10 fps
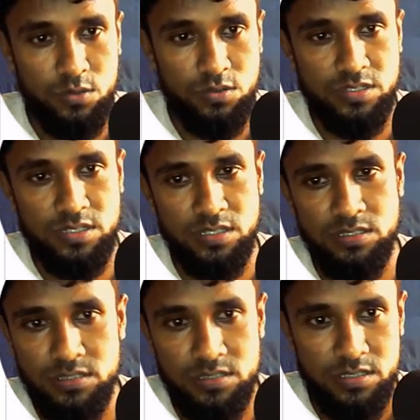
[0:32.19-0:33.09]

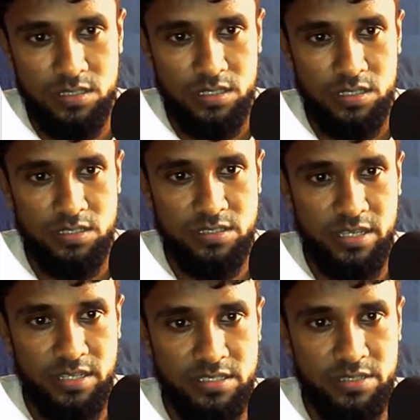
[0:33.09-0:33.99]
questions
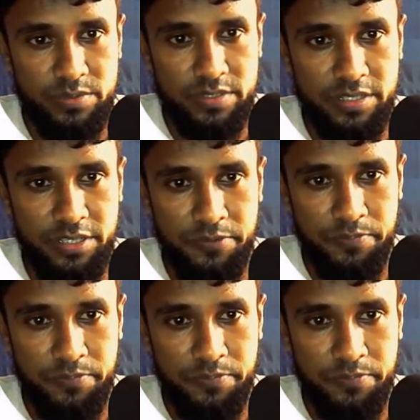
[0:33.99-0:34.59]
ChatGPT,